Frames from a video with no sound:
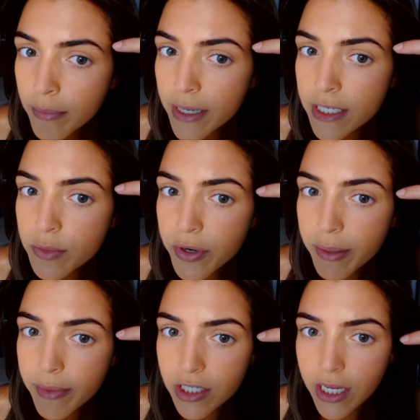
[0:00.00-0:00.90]
but it's
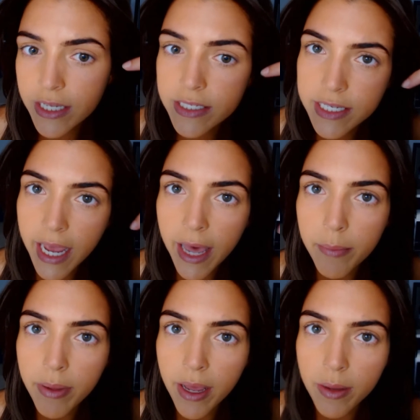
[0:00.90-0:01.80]
pretty much like a
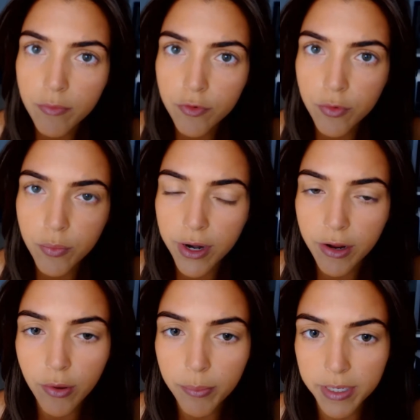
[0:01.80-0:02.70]
scab from where I
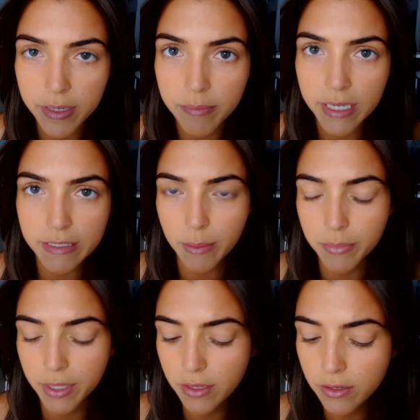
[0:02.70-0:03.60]
got bitten by
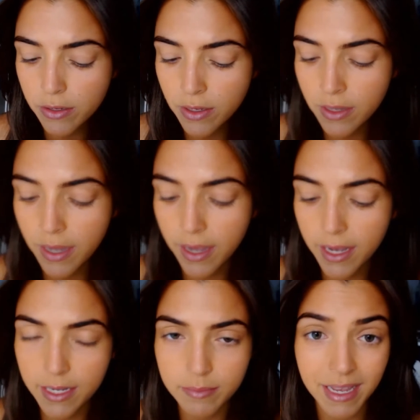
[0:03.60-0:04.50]
something.
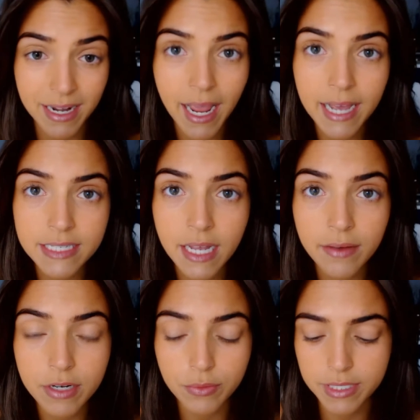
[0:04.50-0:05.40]
And it has
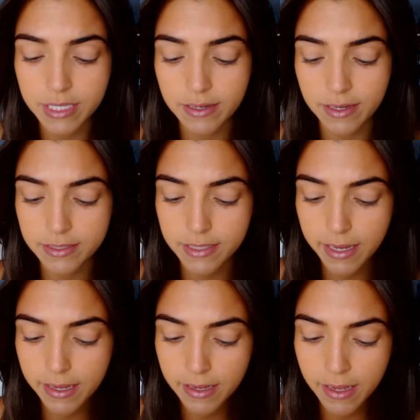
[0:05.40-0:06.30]
covered it really
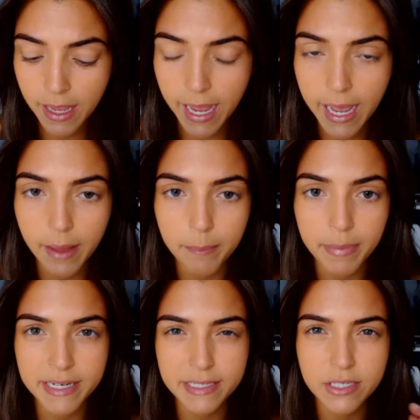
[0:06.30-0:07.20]
nicely,
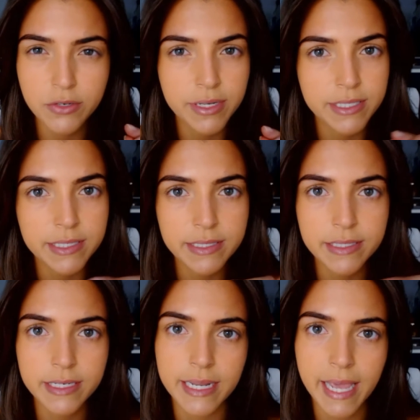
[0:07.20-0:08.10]
but
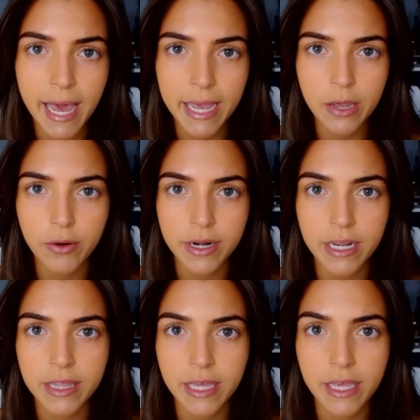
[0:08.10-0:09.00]
it didn't cake or
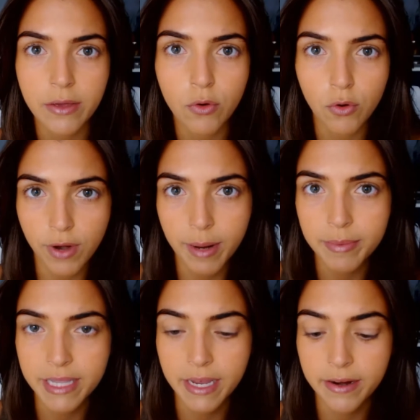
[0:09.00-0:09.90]
anything or grab
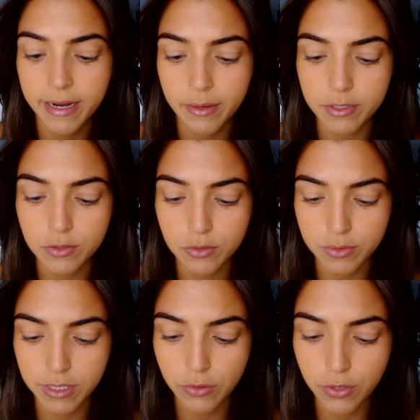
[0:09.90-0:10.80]
at the area, which
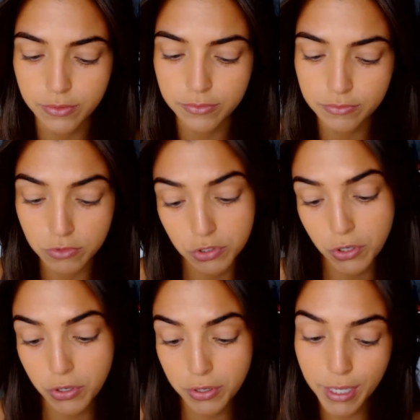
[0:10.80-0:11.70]
was really good.
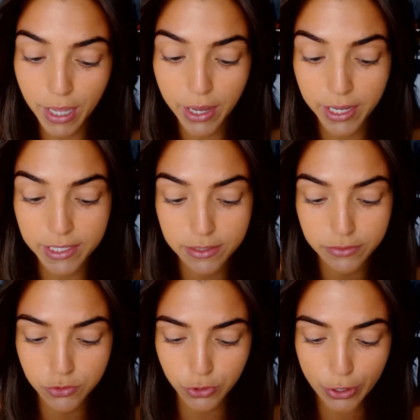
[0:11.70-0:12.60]
So yeah, I guess
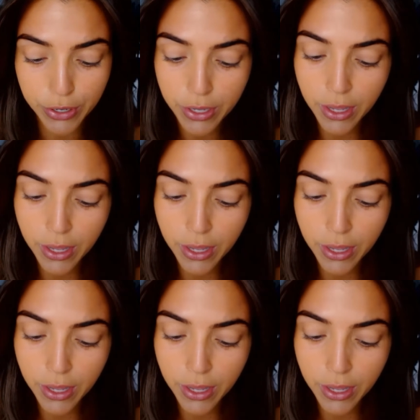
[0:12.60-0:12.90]
it's true.